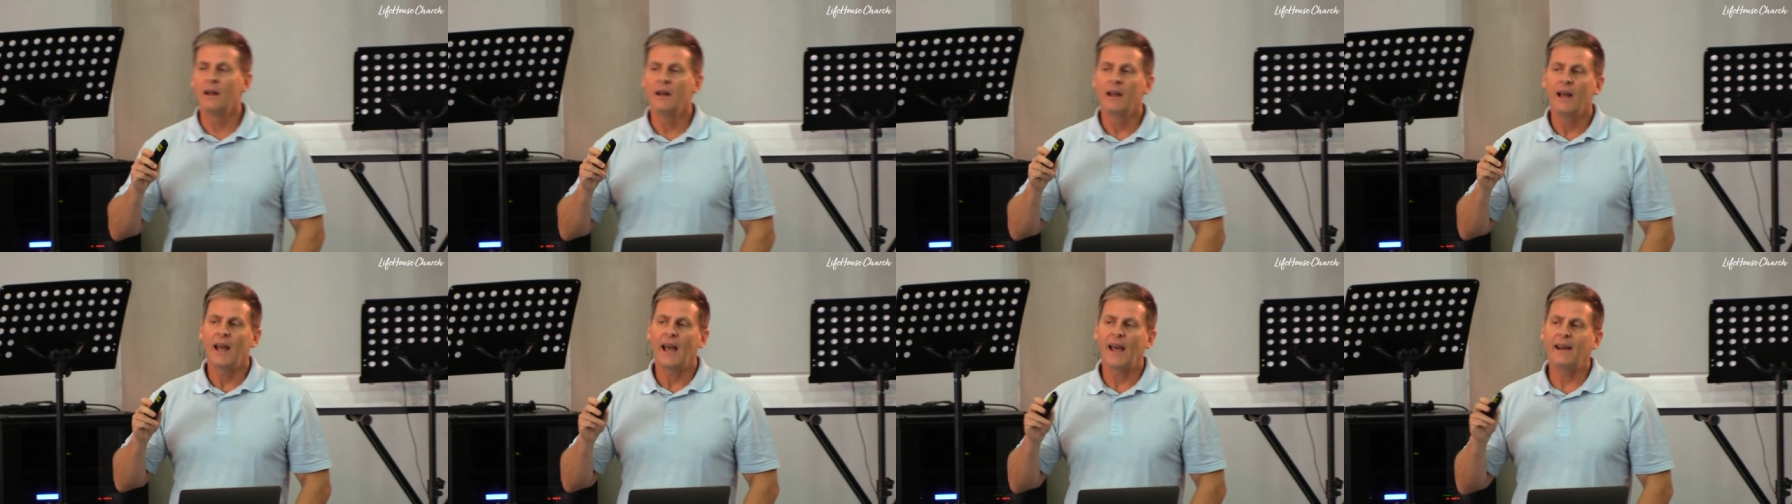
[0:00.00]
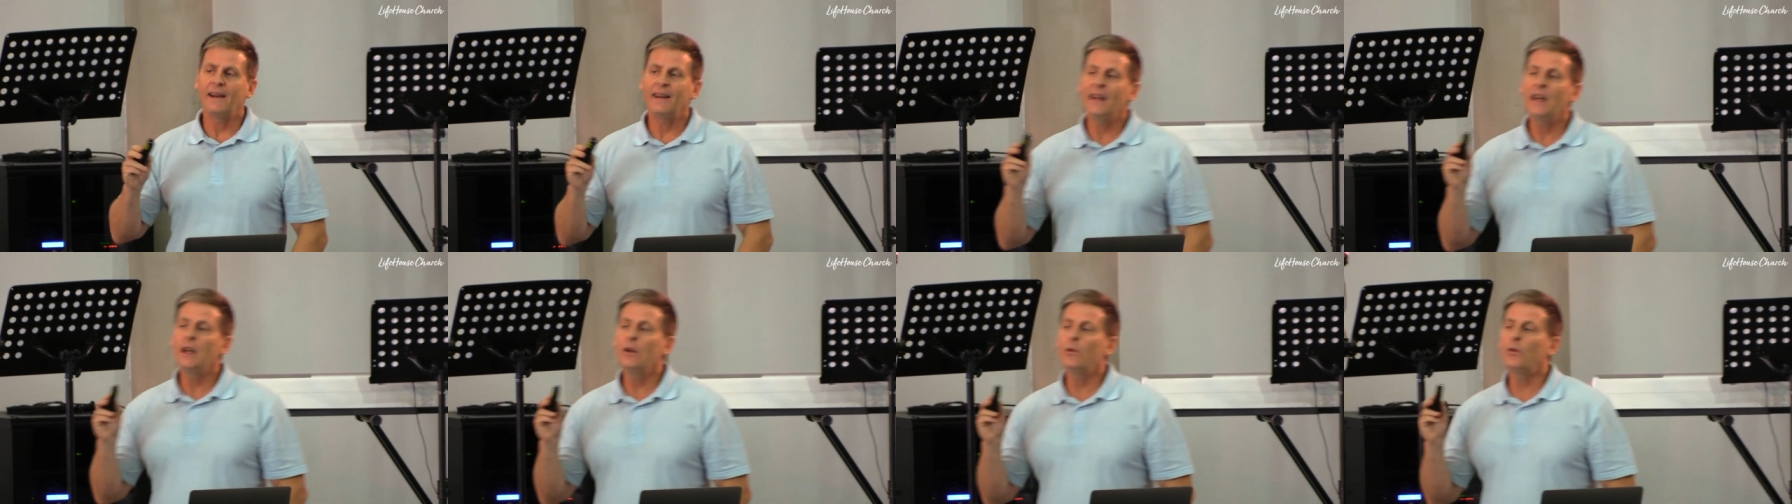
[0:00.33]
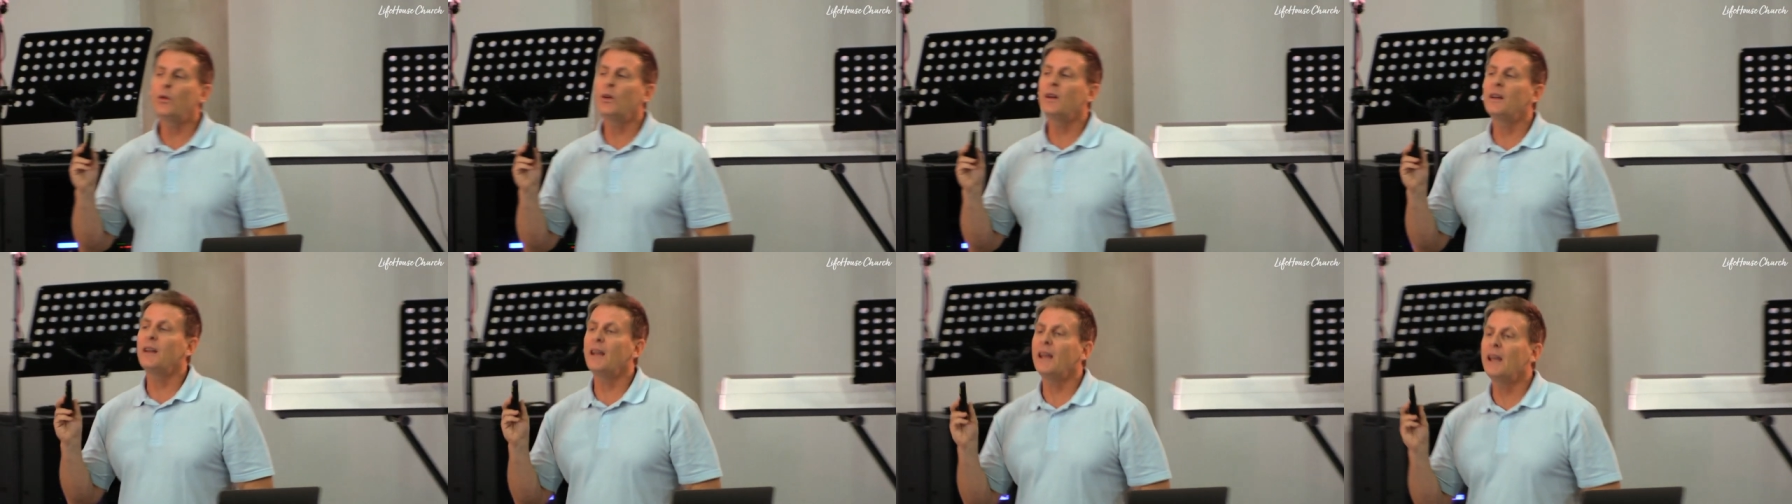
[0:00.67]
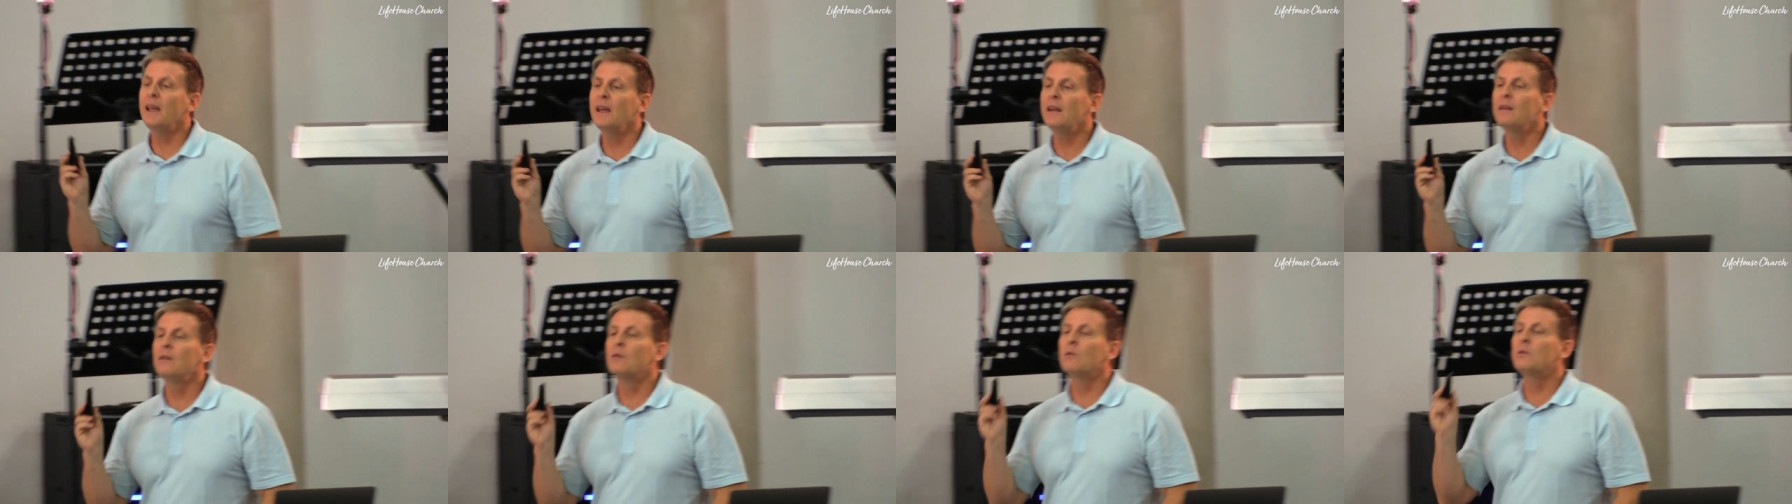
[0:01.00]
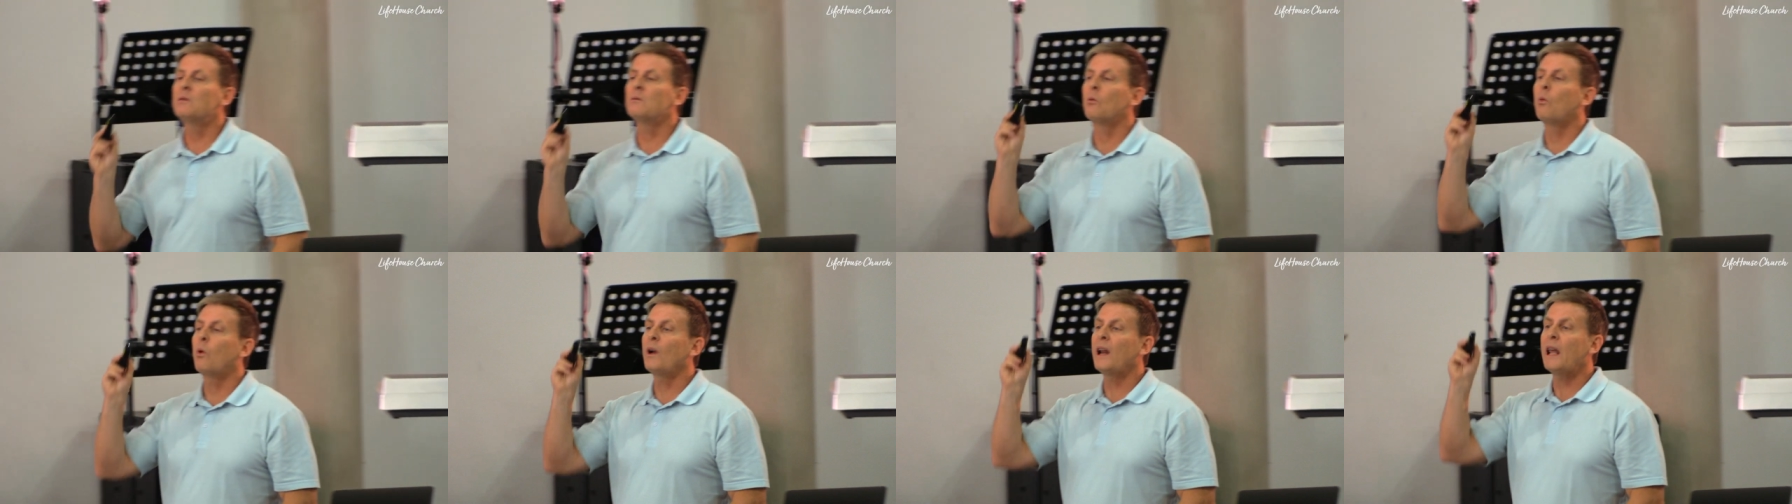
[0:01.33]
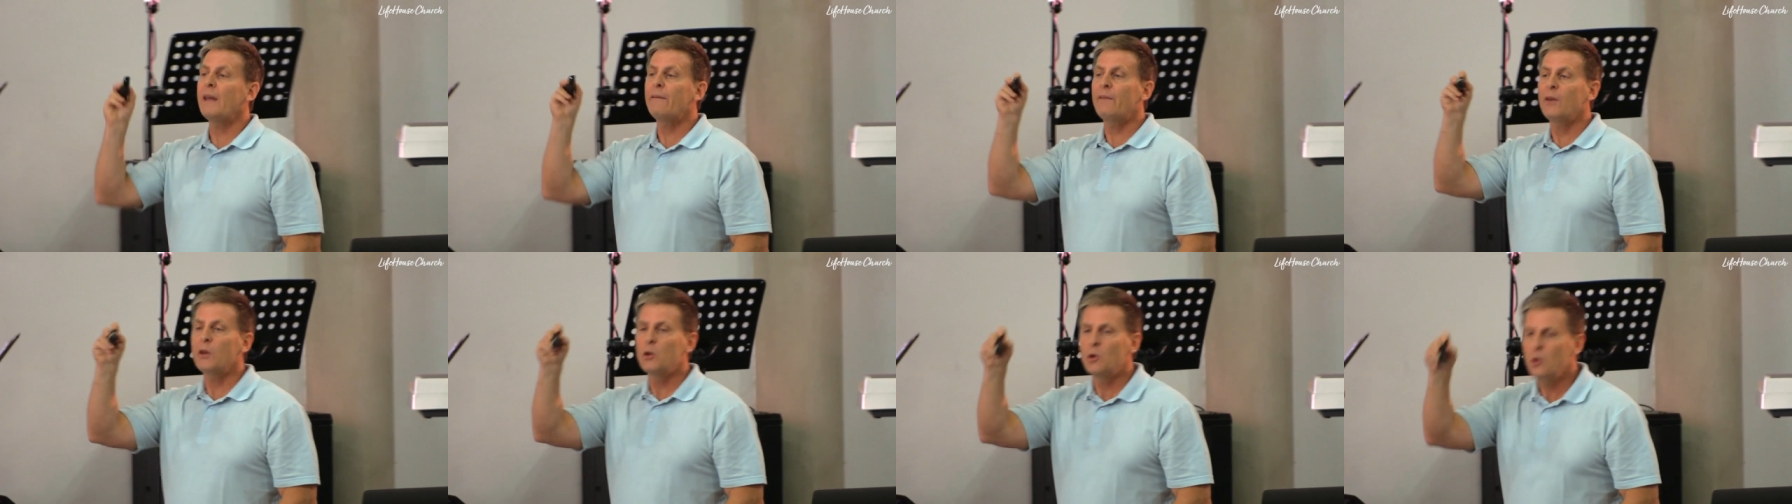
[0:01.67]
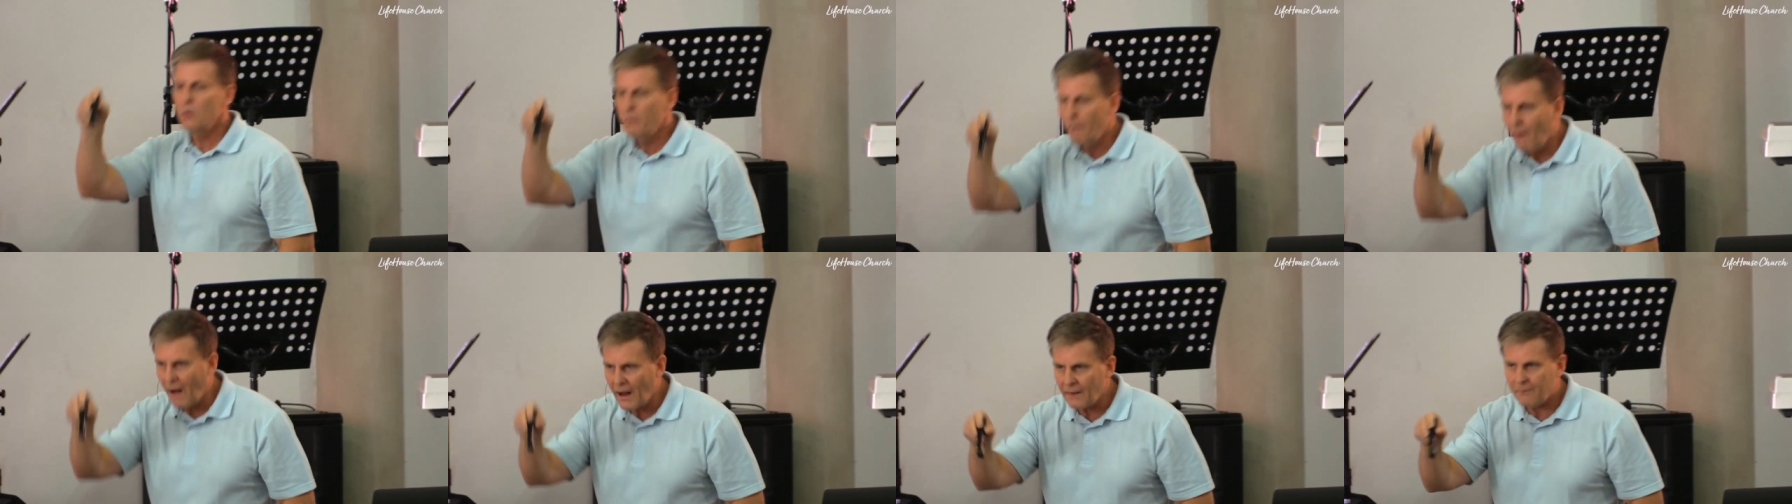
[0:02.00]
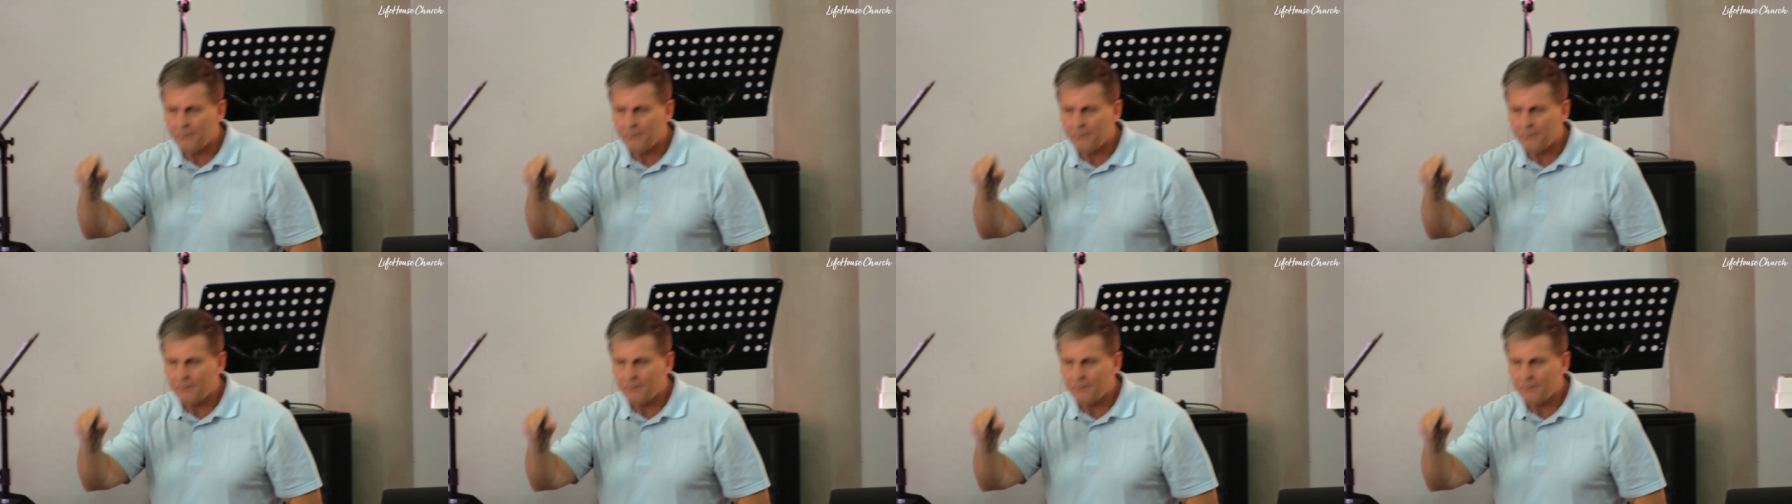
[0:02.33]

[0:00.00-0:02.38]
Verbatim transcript: And even in whatever you might